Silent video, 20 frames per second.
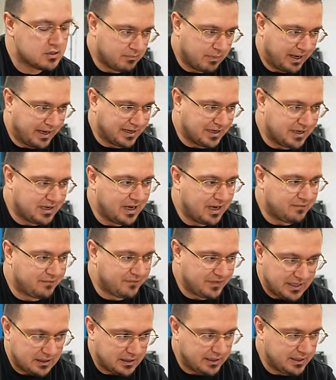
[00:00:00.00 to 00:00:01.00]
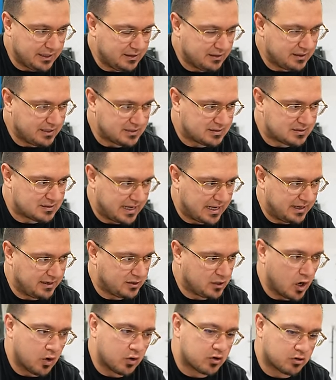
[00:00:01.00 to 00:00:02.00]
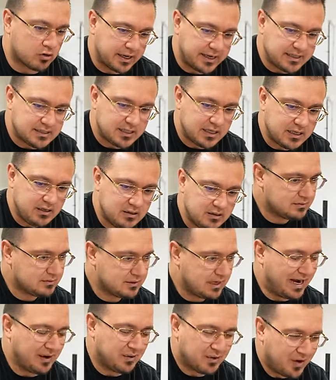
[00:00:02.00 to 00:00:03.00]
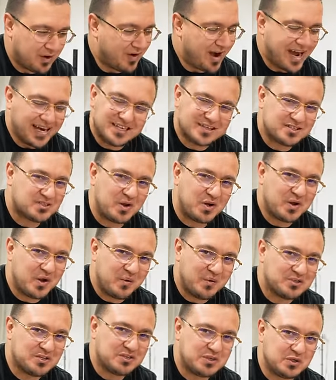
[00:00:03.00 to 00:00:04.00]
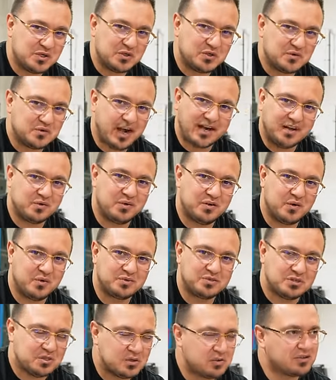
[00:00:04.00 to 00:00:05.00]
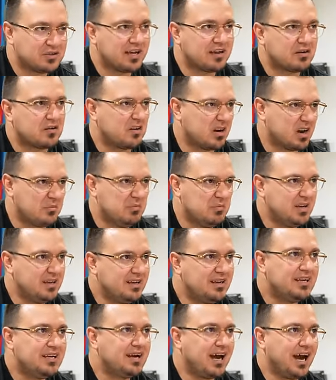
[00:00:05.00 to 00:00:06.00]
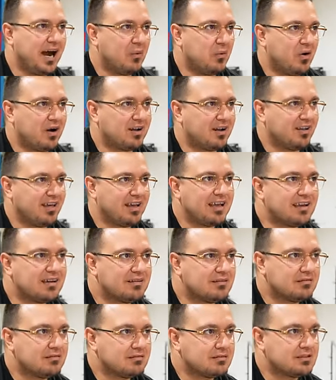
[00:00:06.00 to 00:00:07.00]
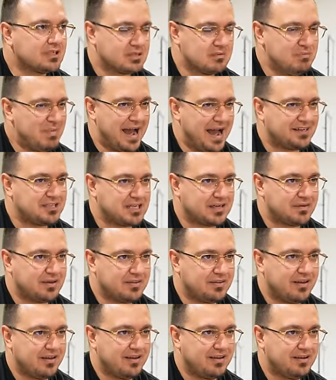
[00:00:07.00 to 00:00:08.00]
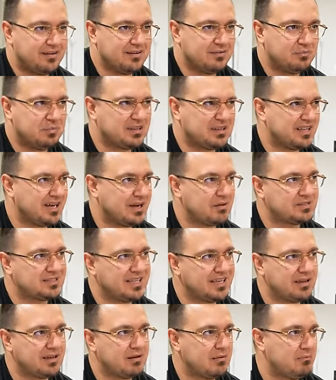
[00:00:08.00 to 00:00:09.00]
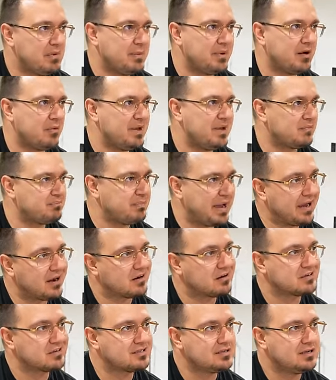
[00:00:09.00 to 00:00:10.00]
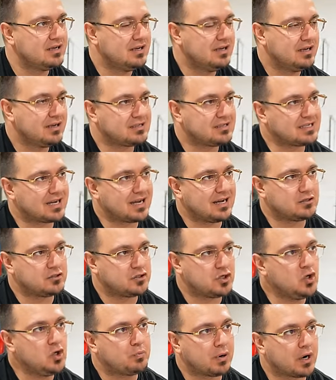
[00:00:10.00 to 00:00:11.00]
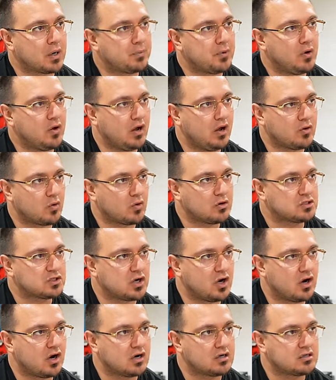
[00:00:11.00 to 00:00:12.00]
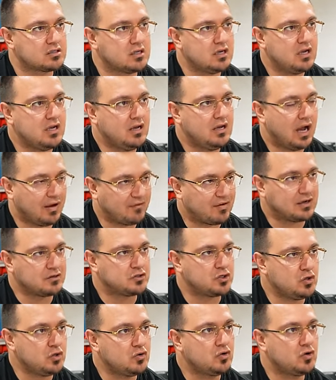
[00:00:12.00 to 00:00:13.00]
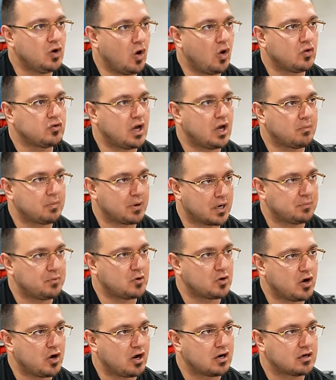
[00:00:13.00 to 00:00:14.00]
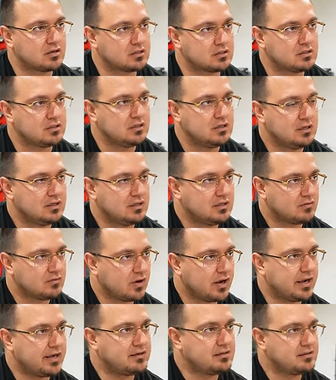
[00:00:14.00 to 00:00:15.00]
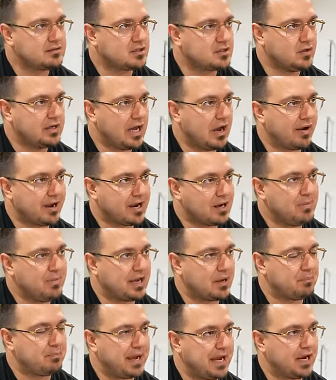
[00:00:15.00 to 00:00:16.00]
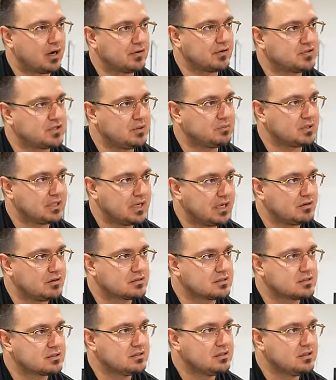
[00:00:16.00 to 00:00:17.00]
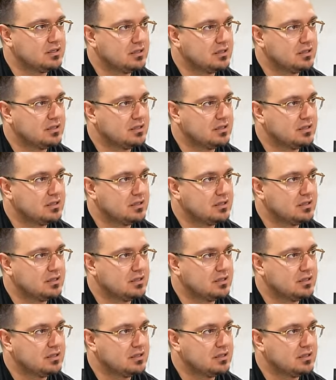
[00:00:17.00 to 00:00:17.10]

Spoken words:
My gut feeling is saying go crazy. I don't know, I just don't know what to do. I don't know what to do with that car. I wanted to like just match everything, but then I was thinking that maybe I'll make pairs because I got two purple on orange cars. I've got two gold on purple cars, right? So now I gotta make a pair of something else.